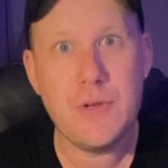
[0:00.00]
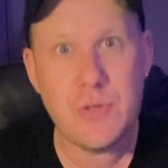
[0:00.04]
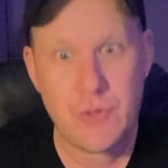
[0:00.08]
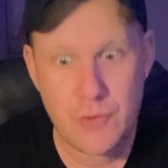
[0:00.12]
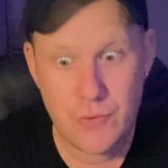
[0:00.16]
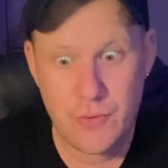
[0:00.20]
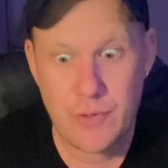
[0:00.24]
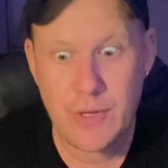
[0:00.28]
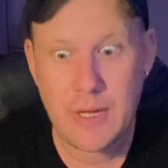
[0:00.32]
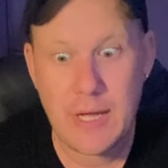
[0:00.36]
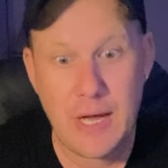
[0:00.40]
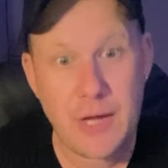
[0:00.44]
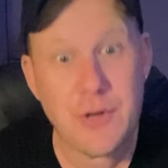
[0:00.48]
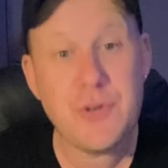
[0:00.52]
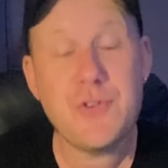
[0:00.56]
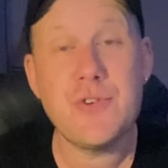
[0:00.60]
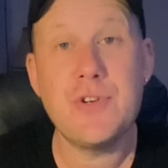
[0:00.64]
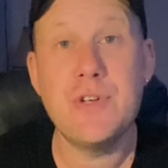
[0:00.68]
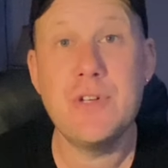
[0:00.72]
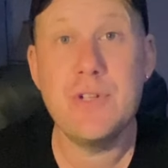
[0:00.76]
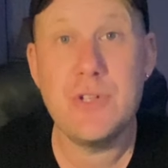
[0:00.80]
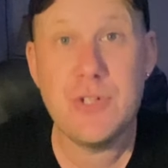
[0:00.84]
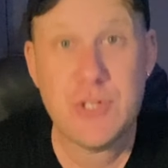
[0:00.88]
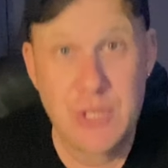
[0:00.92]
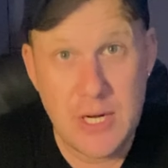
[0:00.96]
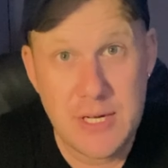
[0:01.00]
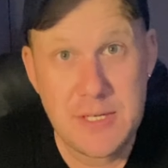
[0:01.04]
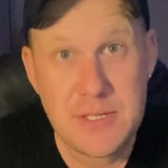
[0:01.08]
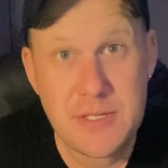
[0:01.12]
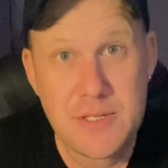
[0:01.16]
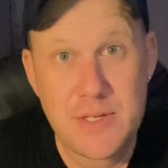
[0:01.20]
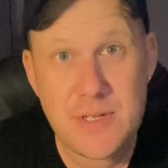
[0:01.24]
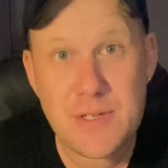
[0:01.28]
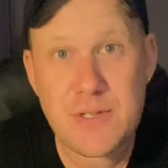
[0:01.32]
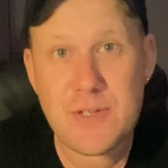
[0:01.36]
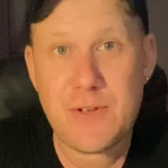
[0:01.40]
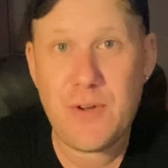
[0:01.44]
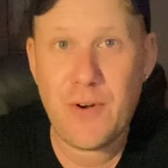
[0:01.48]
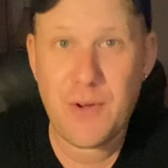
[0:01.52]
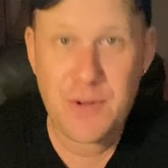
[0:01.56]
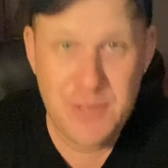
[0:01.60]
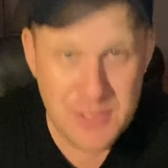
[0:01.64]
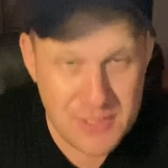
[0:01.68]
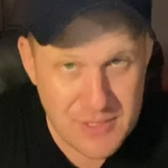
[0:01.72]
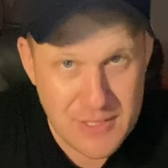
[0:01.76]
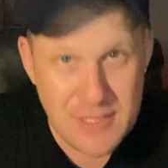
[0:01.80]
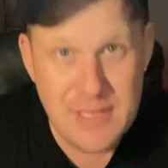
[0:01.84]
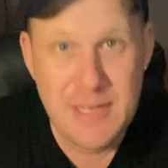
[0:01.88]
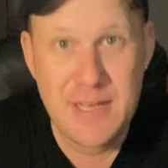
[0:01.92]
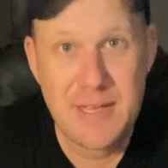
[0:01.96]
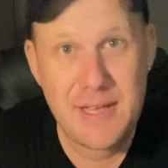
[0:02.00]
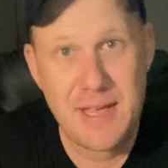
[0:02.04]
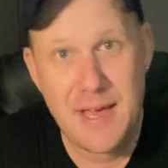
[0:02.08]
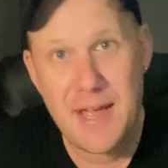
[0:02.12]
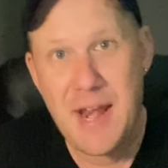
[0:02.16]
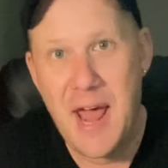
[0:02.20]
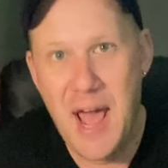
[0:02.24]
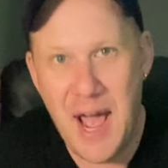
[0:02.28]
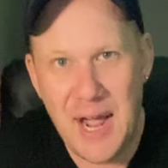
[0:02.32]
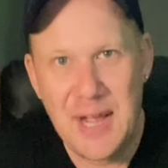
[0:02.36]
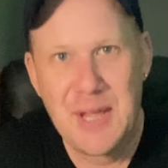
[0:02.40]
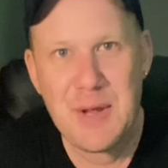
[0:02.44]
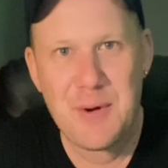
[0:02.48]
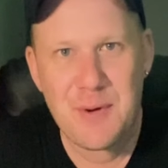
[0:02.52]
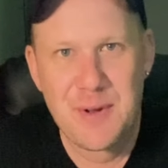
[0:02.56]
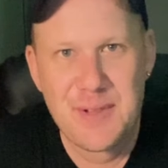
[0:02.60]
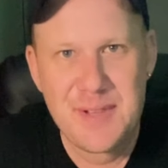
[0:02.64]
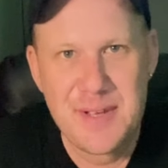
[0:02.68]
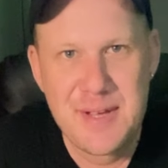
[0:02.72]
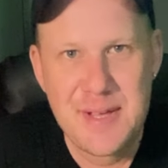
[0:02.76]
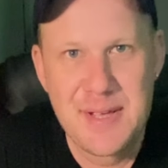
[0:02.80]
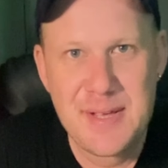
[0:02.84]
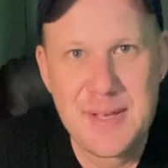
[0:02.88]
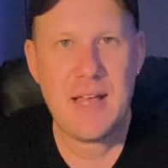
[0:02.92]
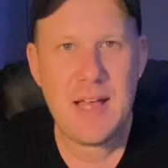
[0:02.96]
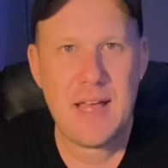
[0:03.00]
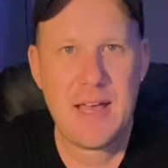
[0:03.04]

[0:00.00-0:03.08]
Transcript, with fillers: do the country justice honestly and accurately